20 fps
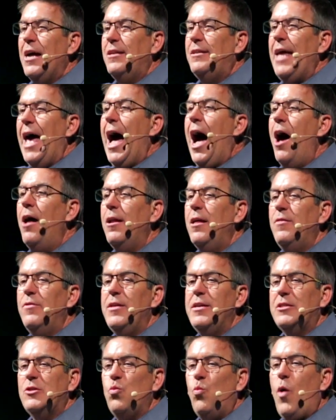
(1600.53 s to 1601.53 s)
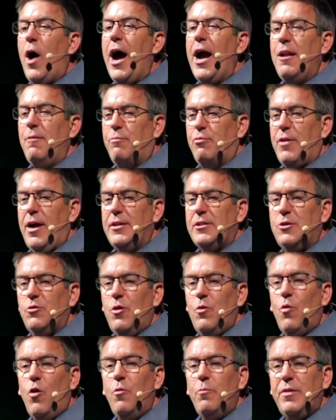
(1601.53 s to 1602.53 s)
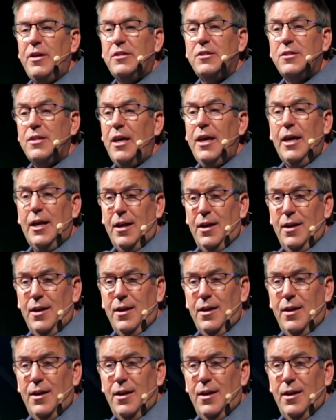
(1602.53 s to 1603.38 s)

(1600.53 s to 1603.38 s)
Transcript: down in this wine press so he won't be seen.